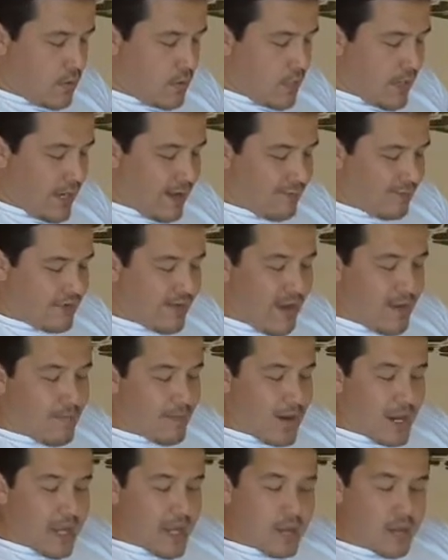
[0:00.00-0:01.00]
And every time
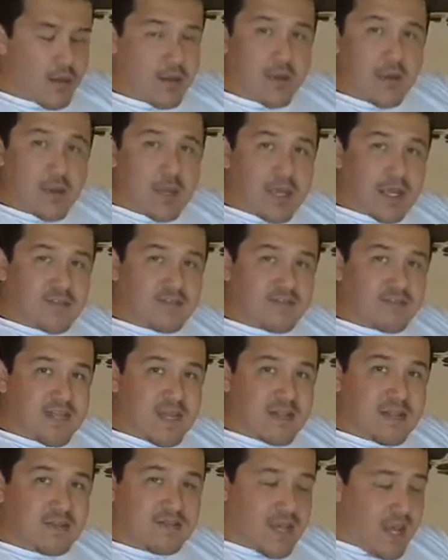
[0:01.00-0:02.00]
I
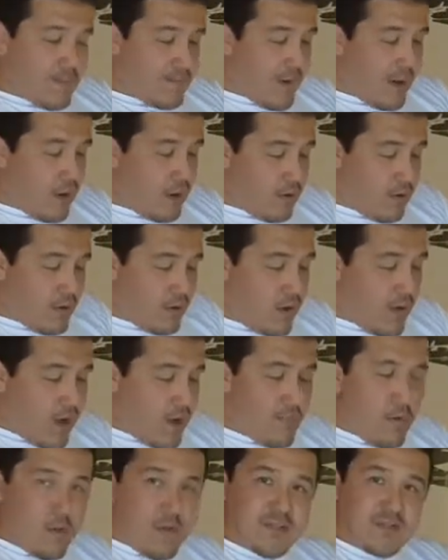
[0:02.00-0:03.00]
extend tape out,
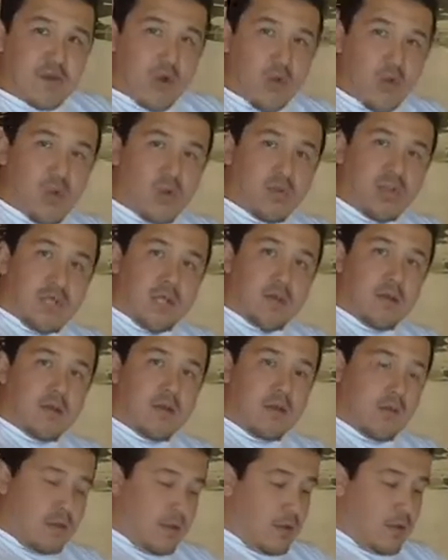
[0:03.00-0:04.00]
I'm always
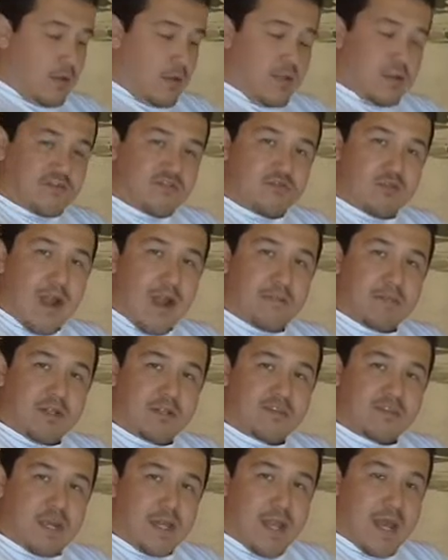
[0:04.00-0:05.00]
holding the strap
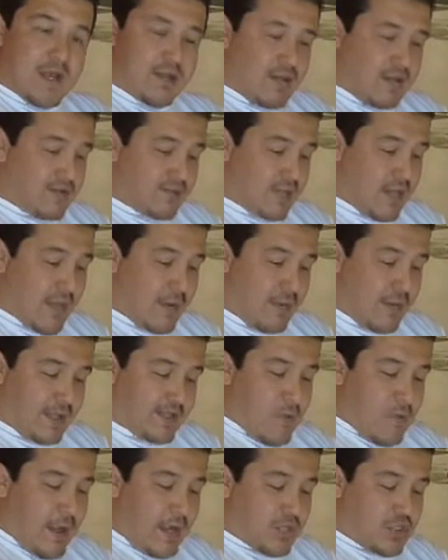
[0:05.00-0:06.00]
that's connected, so that way
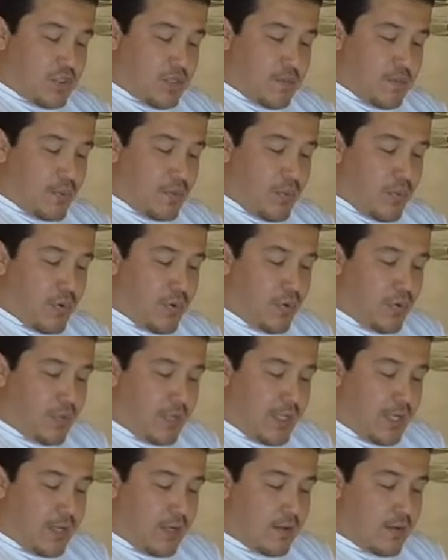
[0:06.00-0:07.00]
I'm actually
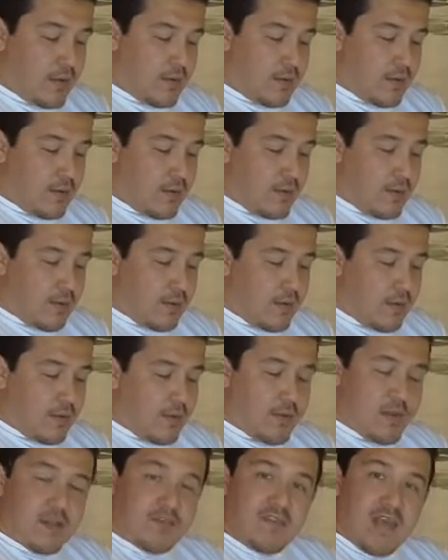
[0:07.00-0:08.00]
pulling
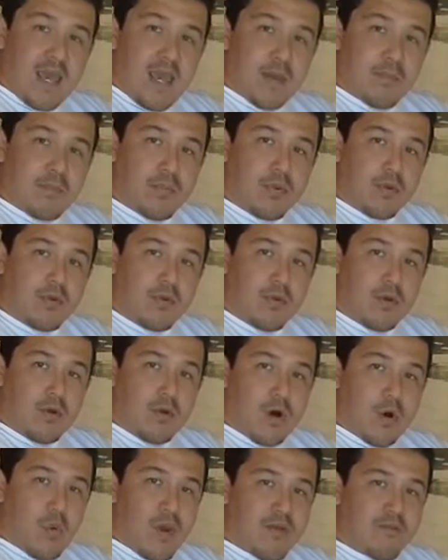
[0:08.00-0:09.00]
the tape
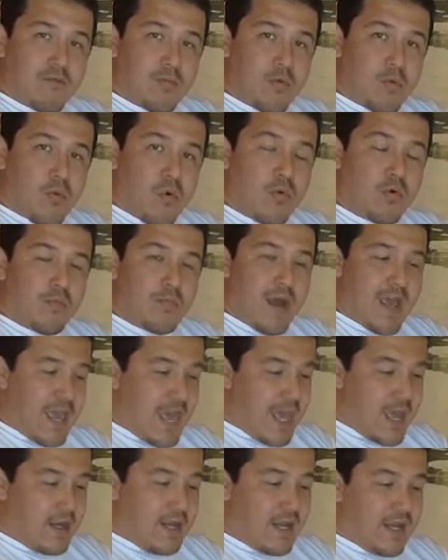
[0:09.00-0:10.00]
away from the roll with my
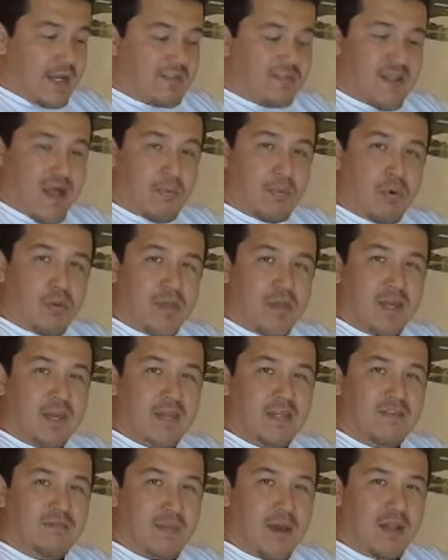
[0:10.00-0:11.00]
hand, and it's not pulling
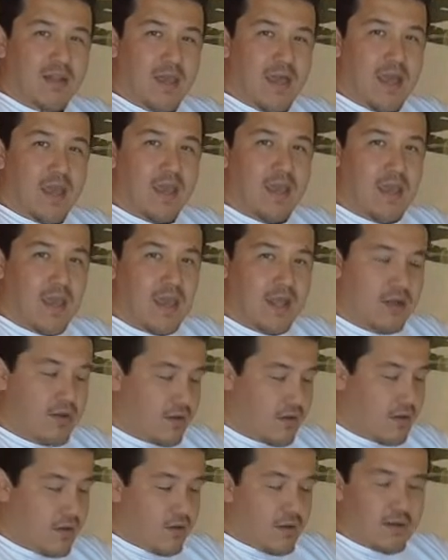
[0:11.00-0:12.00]
against my leg
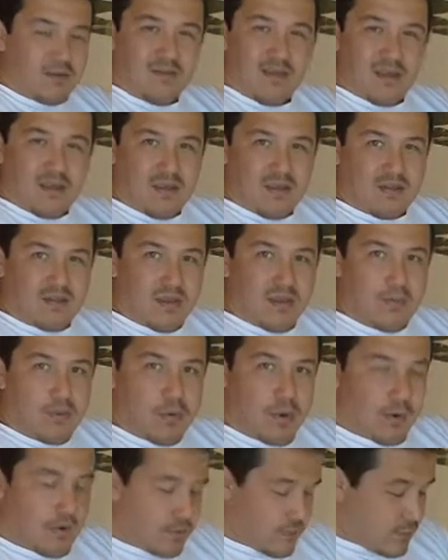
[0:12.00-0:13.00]
and digging
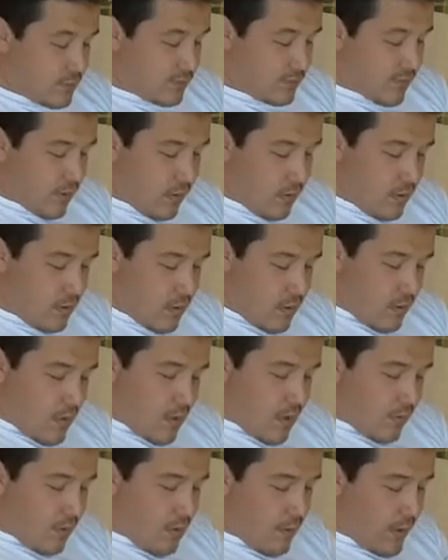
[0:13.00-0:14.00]
deeper. So
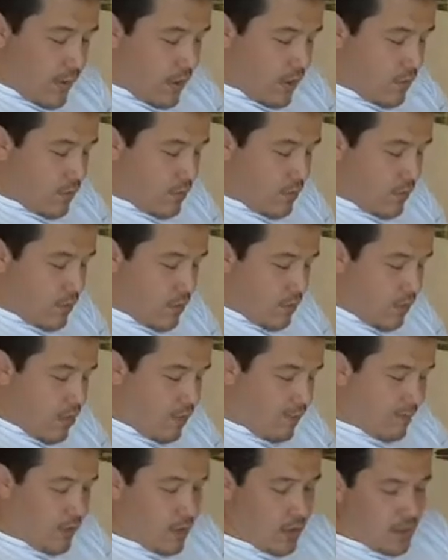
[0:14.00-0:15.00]
I'm going
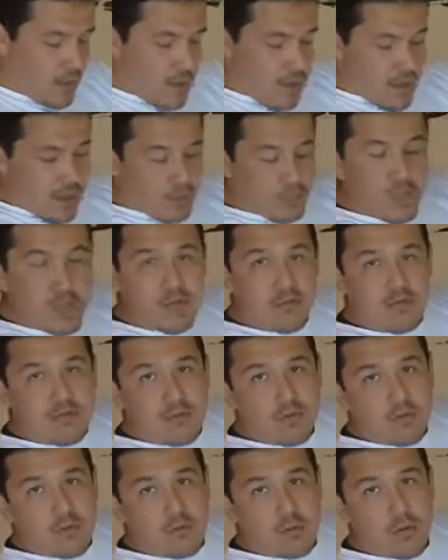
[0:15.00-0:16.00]
over, and when
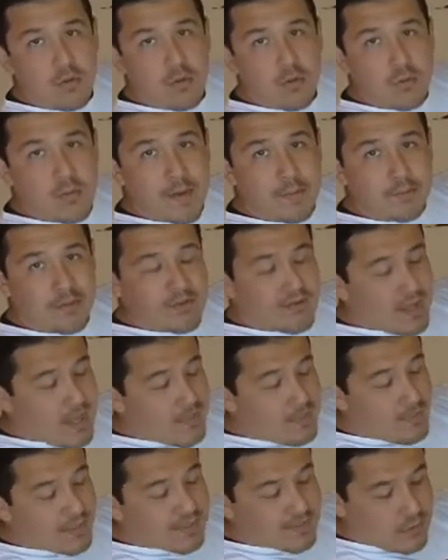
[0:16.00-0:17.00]
you go to rip the
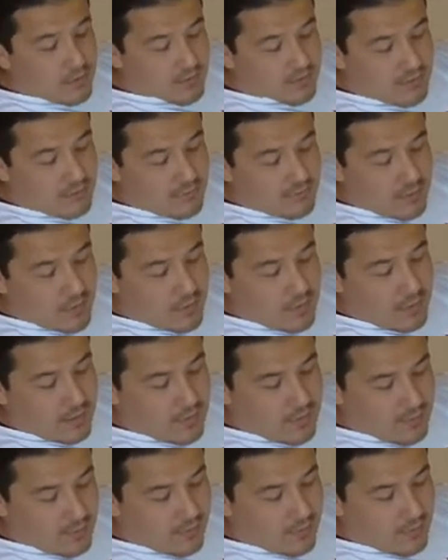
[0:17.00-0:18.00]
tape, it's also
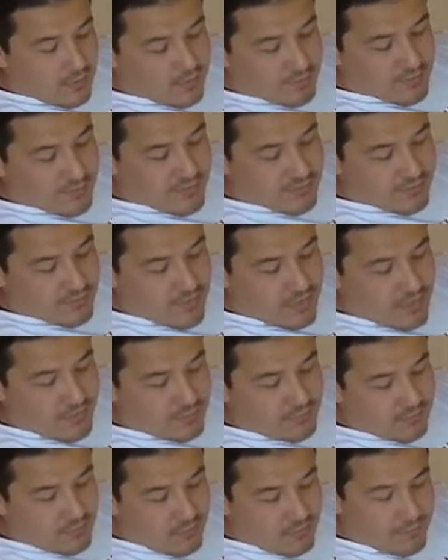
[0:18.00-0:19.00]
very
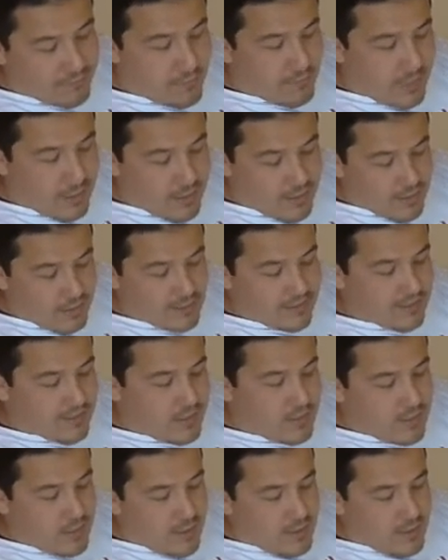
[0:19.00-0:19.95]
frustrating too for beginners.